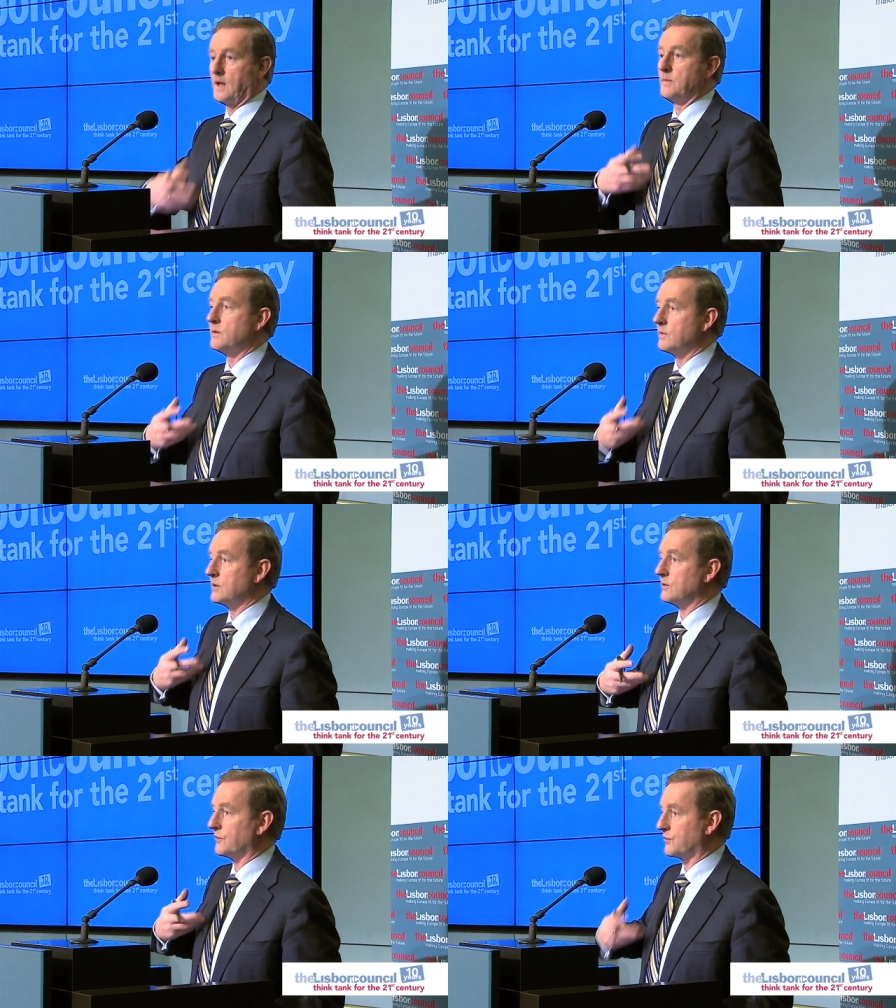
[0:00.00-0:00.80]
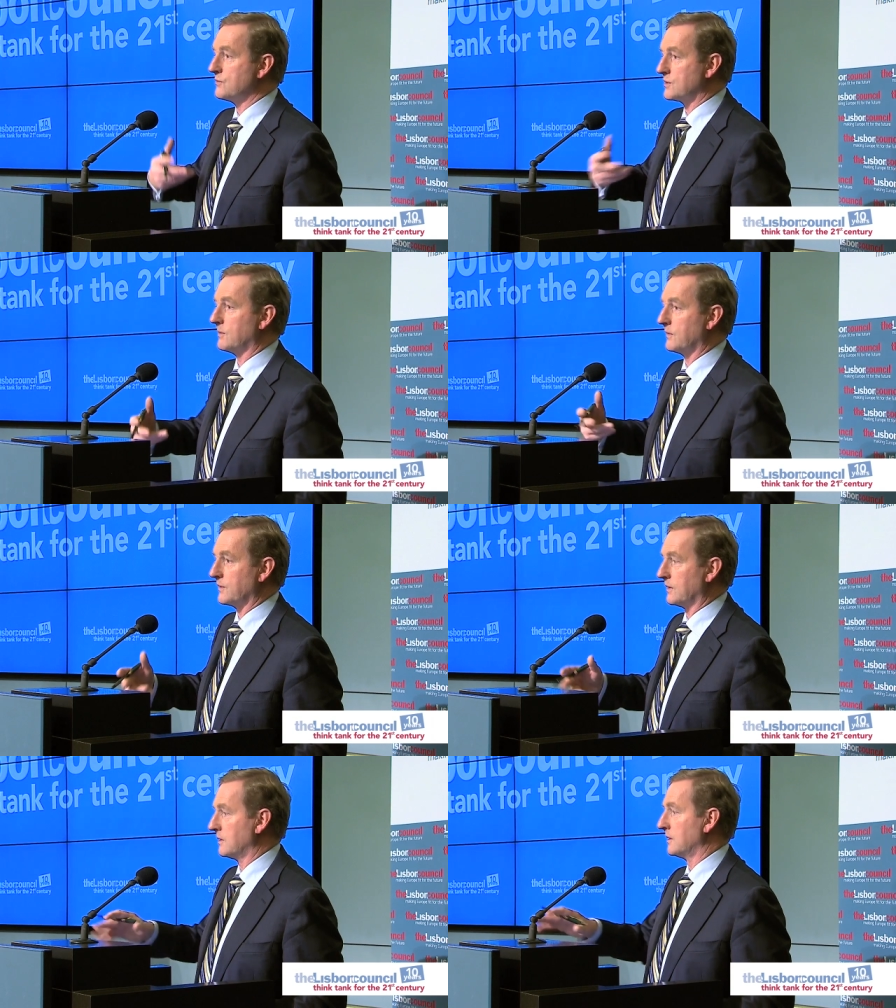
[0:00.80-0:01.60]
I mean, when you go through some of
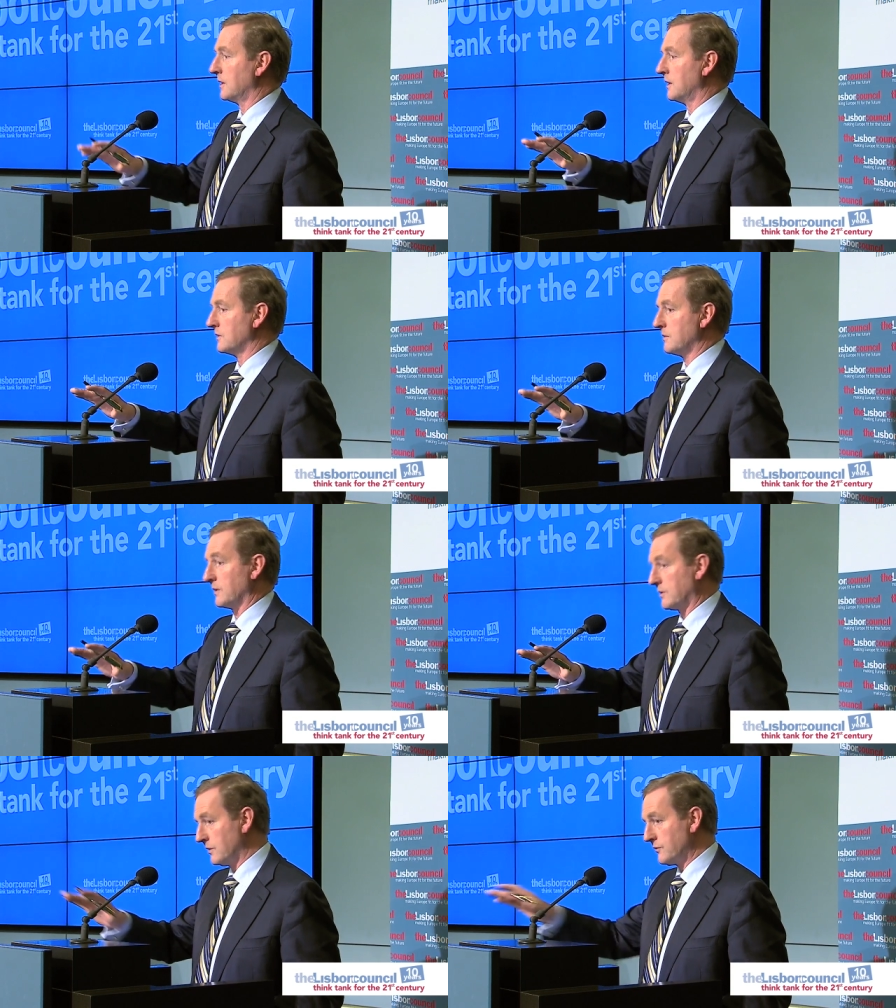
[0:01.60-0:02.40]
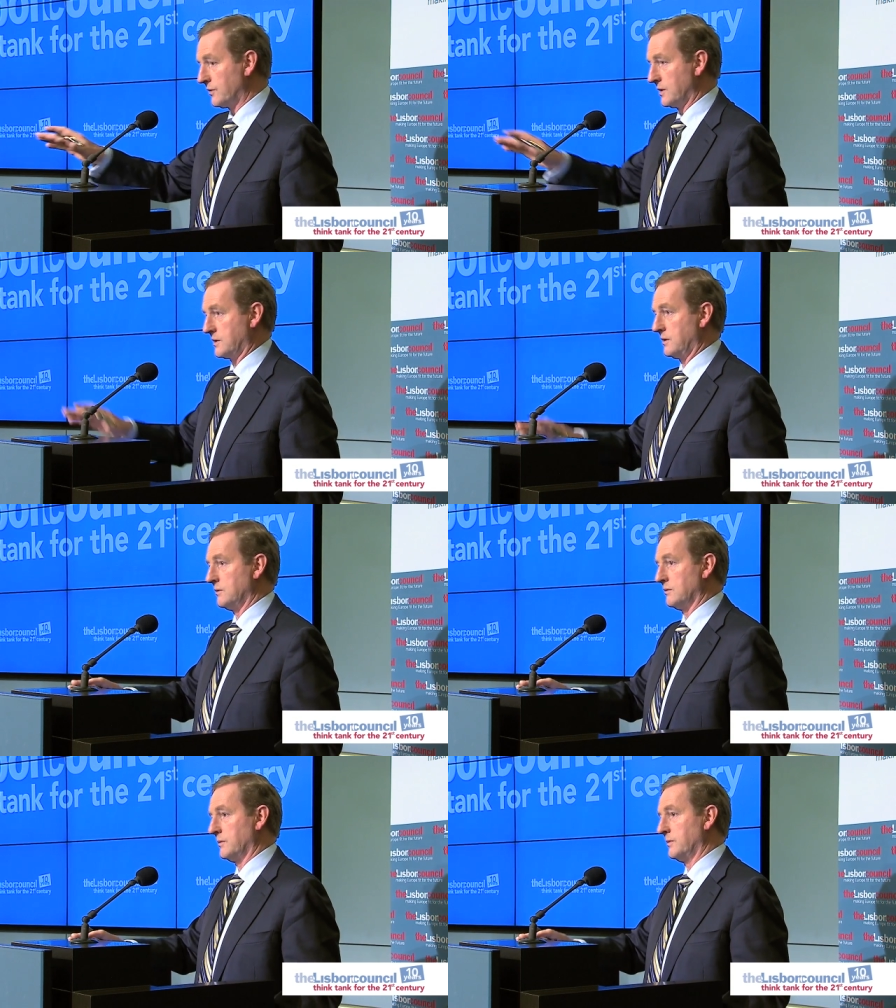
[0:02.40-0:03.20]
the countries in
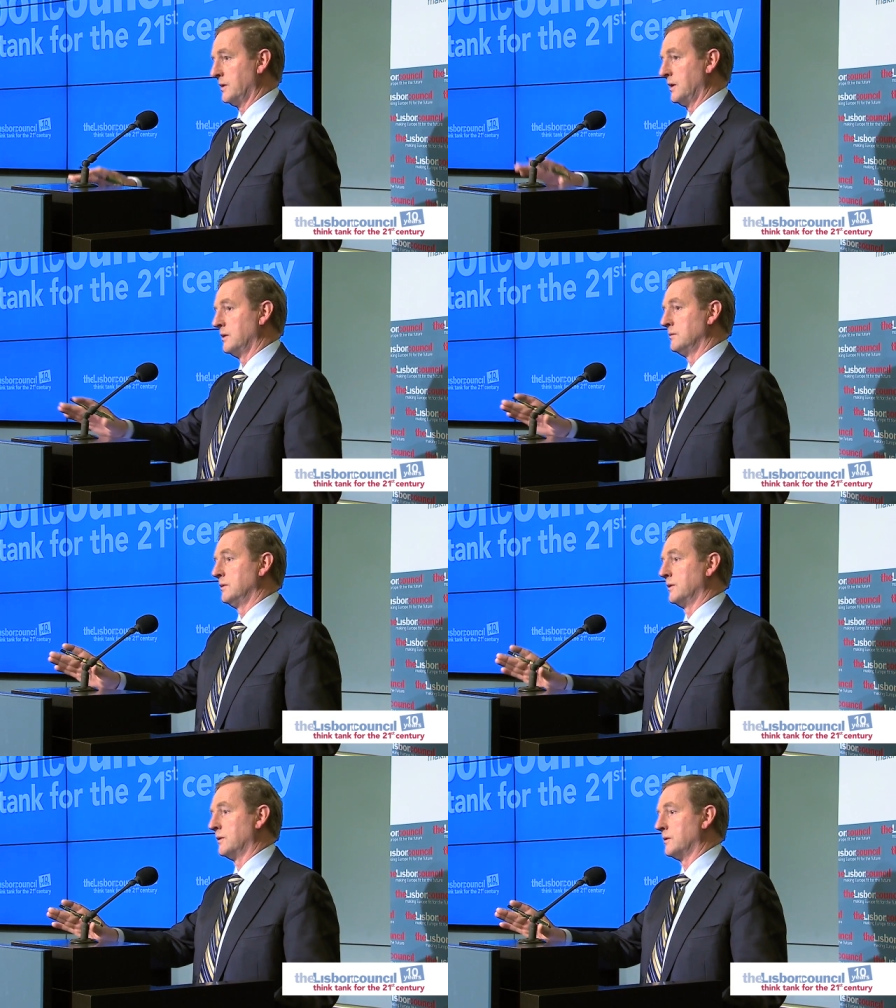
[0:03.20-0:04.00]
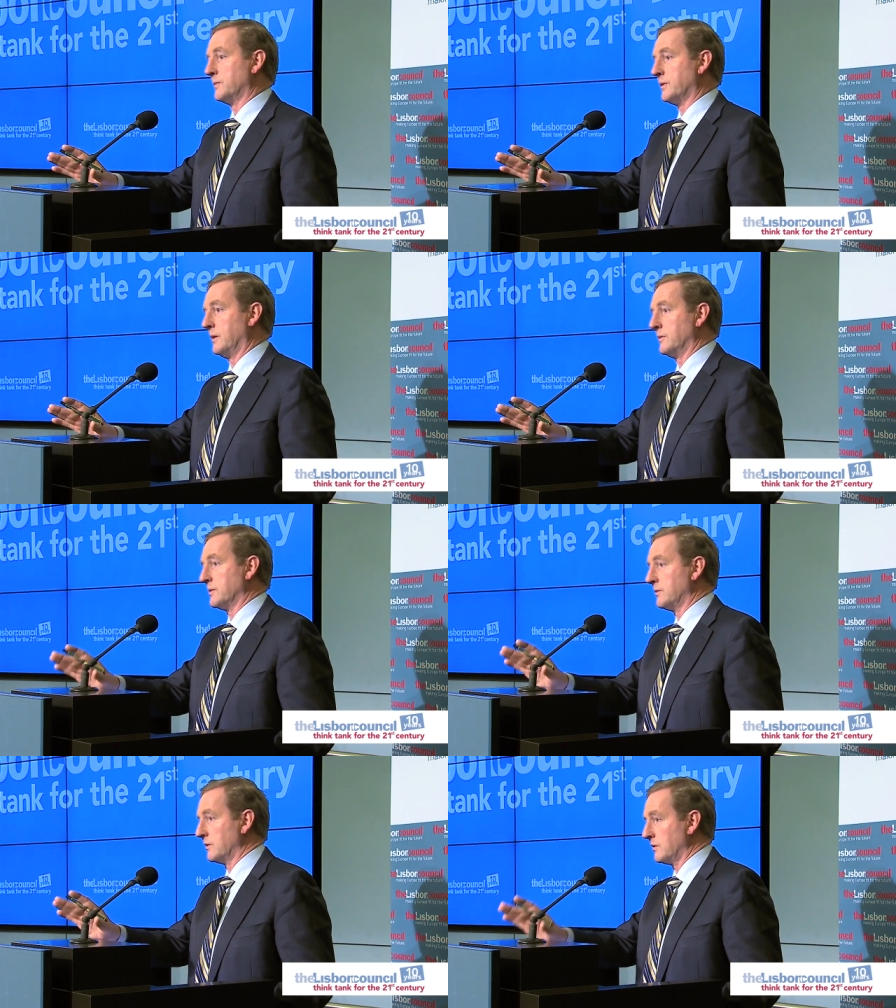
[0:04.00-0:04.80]
Europe with unemployment
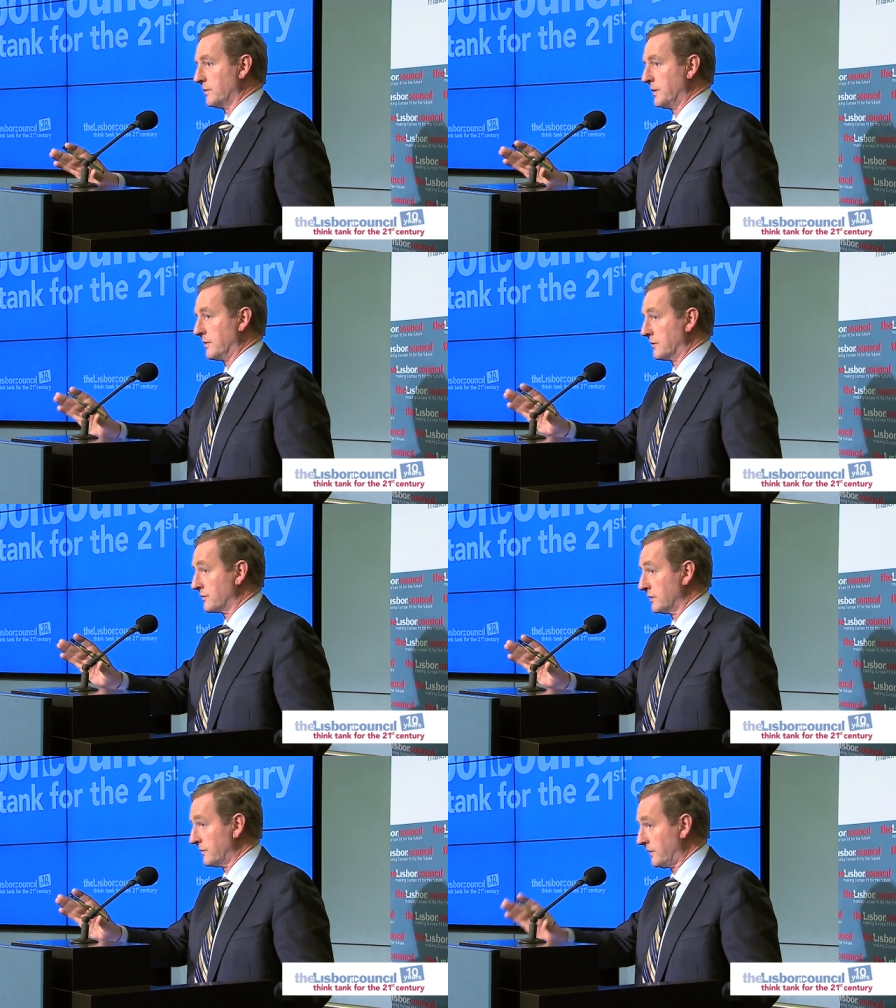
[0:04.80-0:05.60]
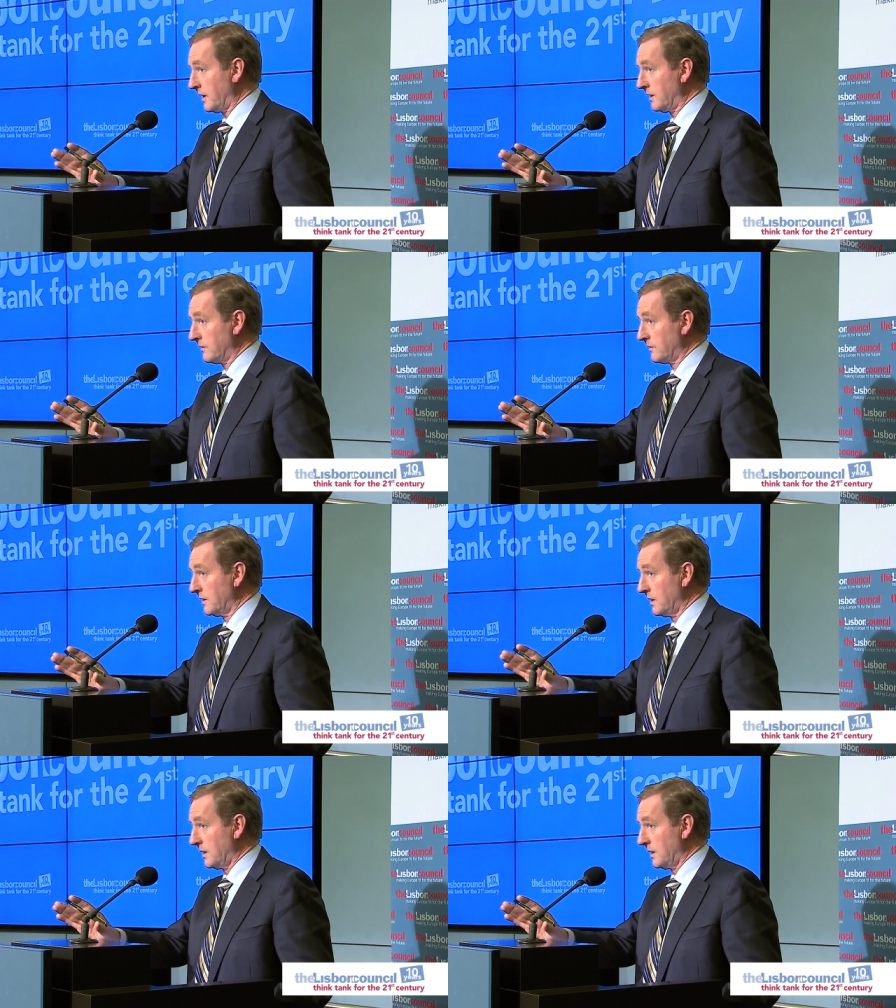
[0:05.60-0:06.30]
among young people under 25